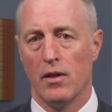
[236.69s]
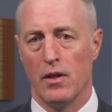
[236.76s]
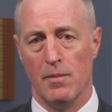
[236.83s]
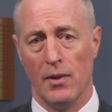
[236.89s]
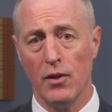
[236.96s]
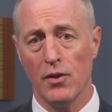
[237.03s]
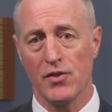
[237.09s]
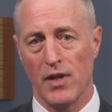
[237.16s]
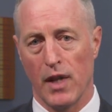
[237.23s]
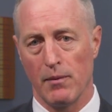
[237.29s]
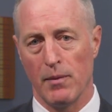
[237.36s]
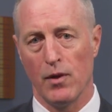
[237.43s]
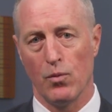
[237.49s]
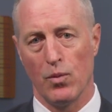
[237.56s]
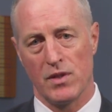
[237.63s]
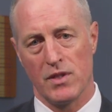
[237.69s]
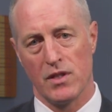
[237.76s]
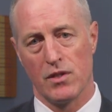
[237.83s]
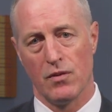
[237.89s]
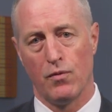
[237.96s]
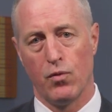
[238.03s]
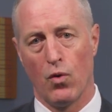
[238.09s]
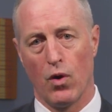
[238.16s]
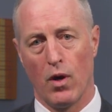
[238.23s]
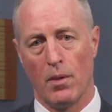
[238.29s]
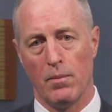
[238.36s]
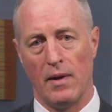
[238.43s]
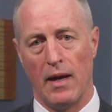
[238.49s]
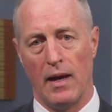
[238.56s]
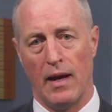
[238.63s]
the middle segment, which is the
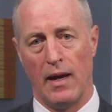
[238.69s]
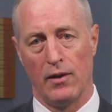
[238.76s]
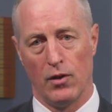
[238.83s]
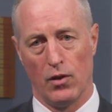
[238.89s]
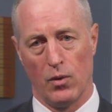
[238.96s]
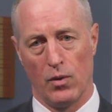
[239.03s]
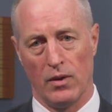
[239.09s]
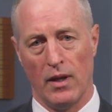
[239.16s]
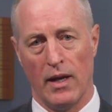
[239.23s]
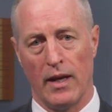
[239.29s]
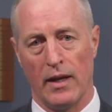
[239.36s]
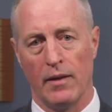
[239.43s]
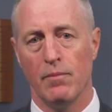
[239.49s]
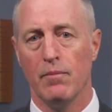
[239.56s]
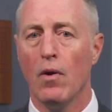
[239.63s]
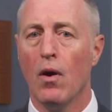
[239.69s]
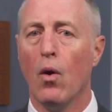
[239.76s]
forearm and the lower leg,